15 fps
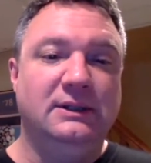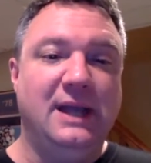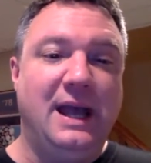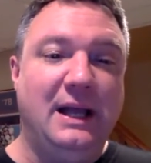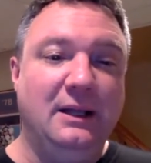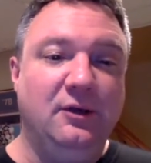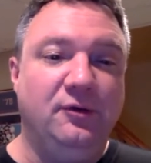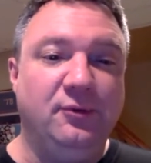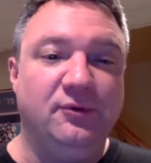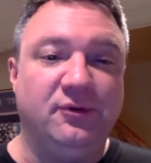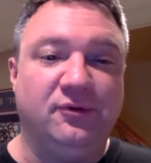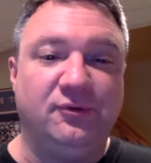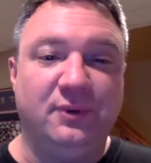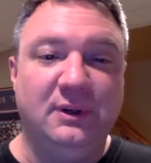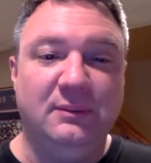Dallas was
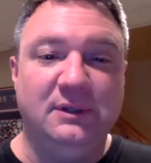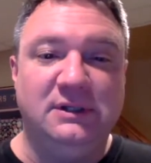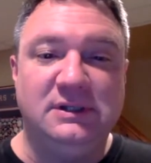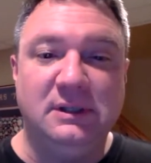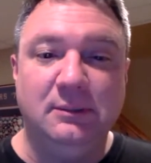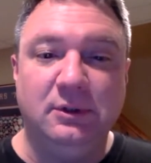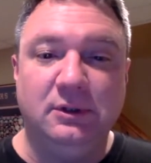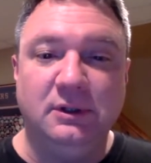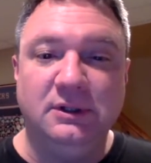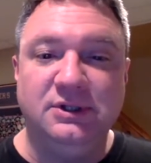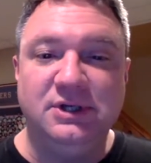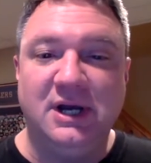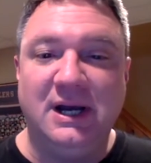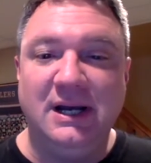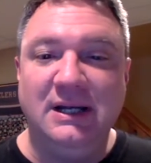extremely similar to the
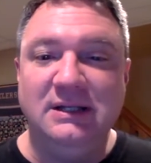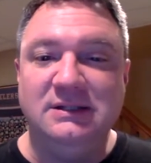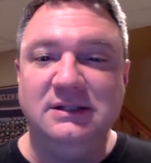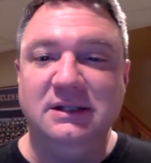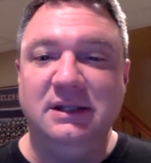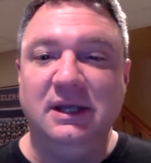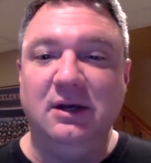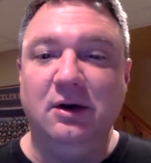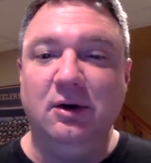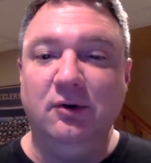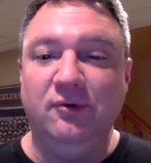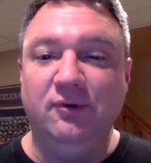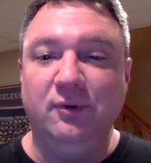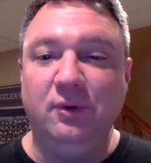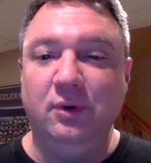Giants, and they
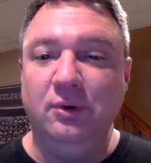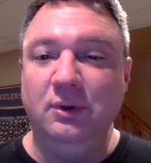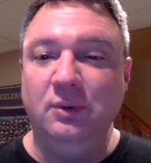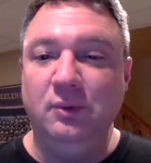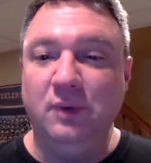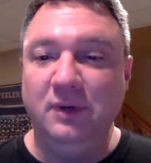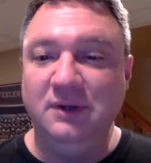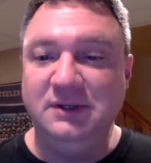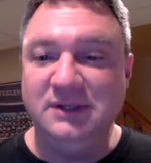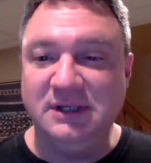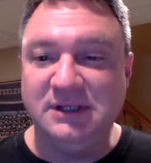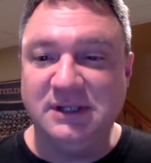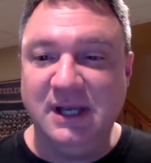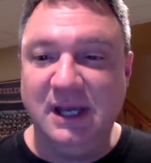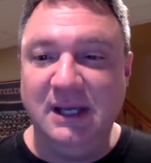also only won
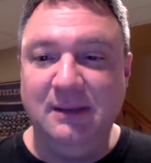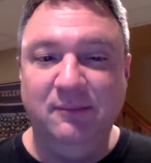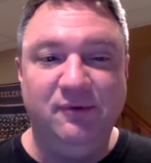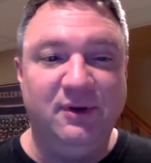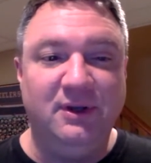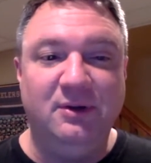6 games,